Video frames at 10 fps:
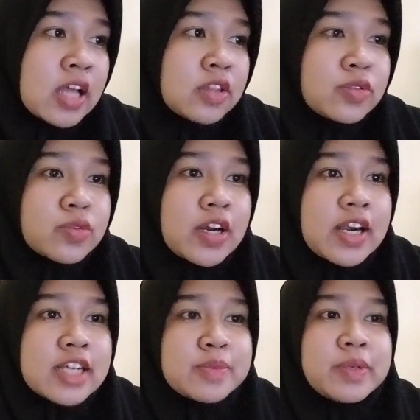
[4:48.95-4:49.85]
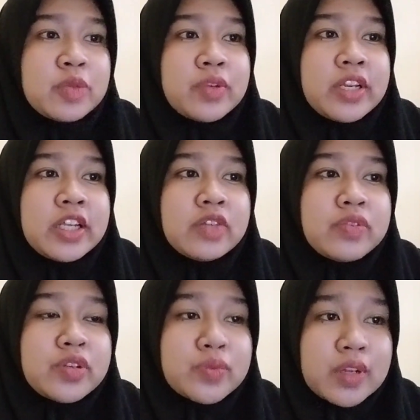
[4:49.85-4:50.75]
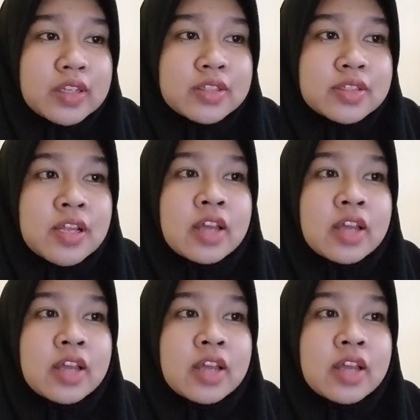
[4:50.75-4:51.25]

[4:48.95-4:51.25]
to arise between individuals.